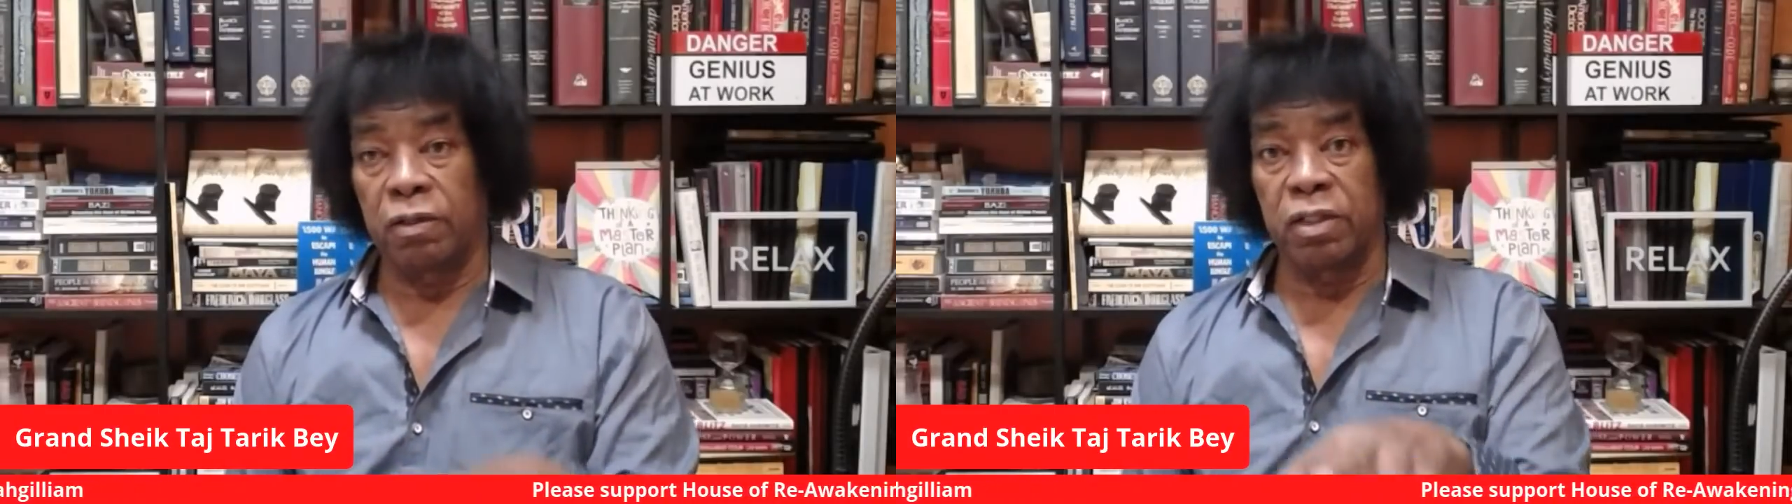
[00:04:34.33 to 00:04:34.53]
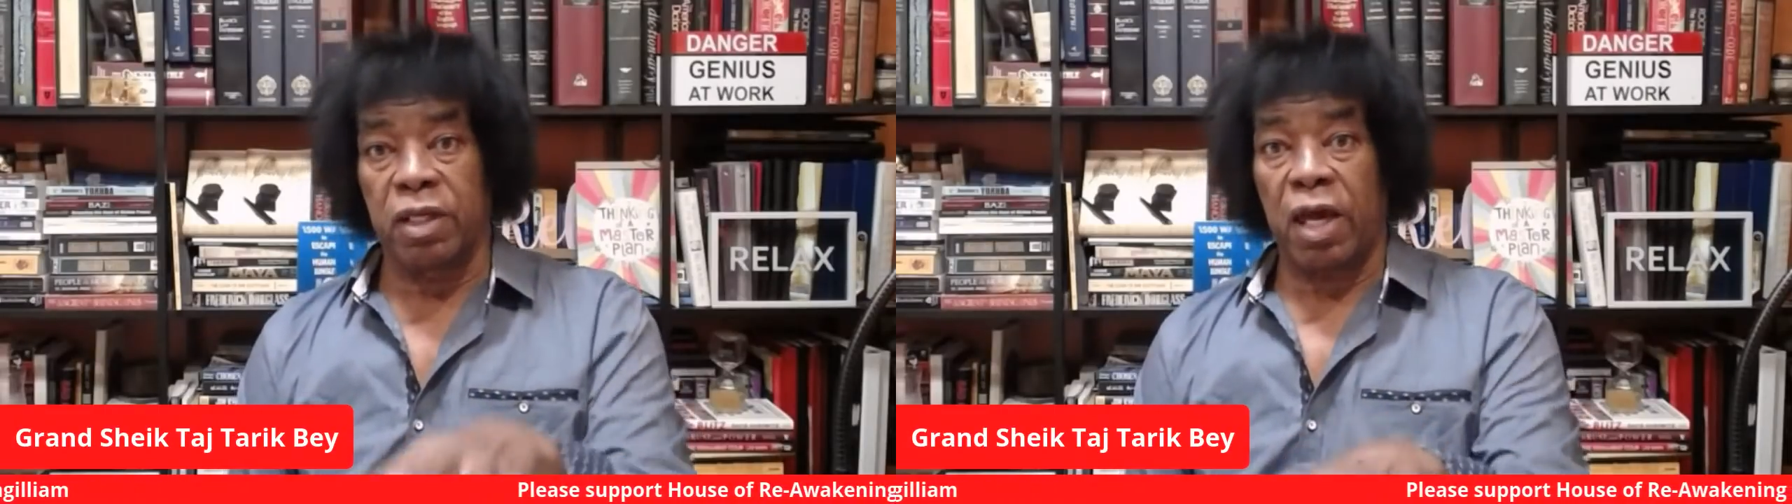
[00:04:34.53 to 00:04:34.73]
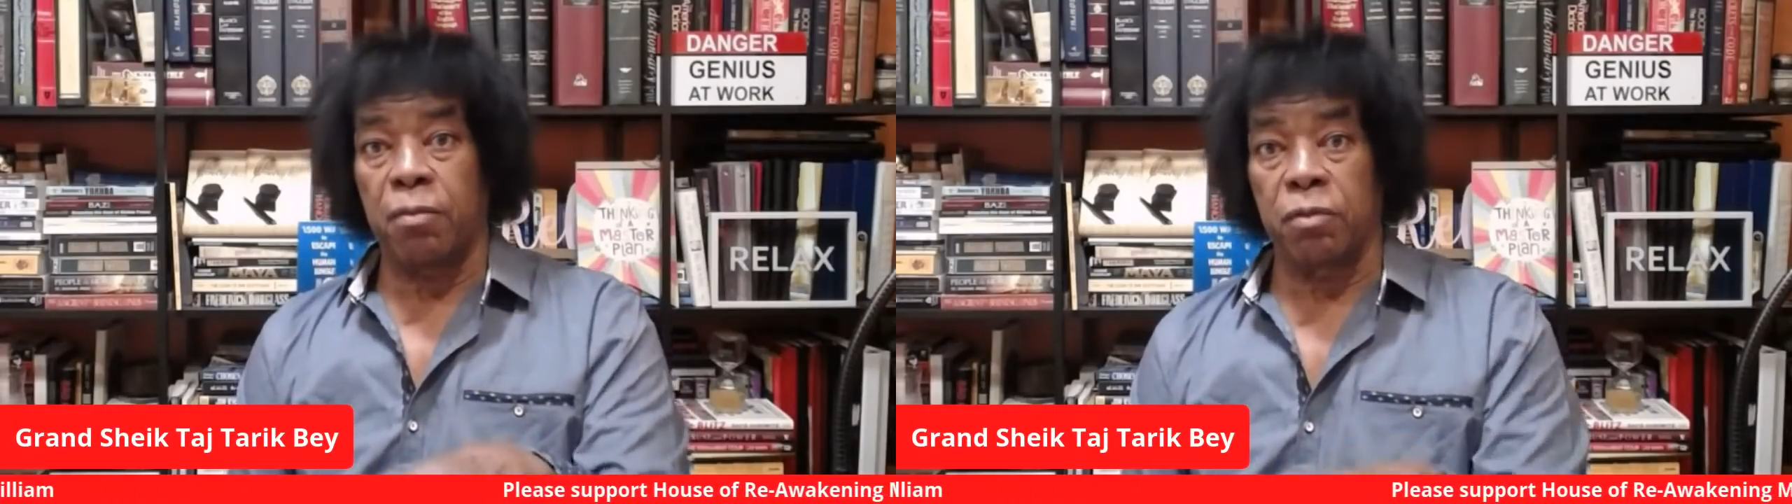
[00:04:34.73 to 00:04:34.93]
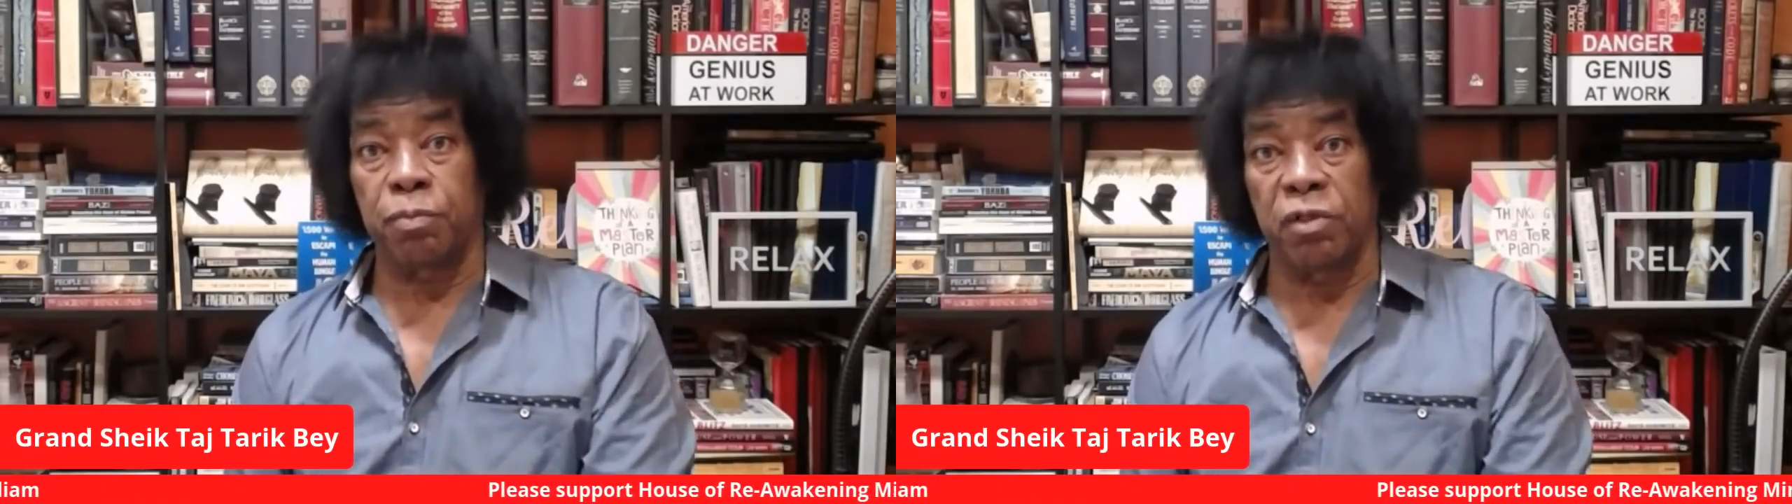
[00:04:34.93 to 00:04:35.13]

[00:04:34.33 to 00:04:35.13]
inhabited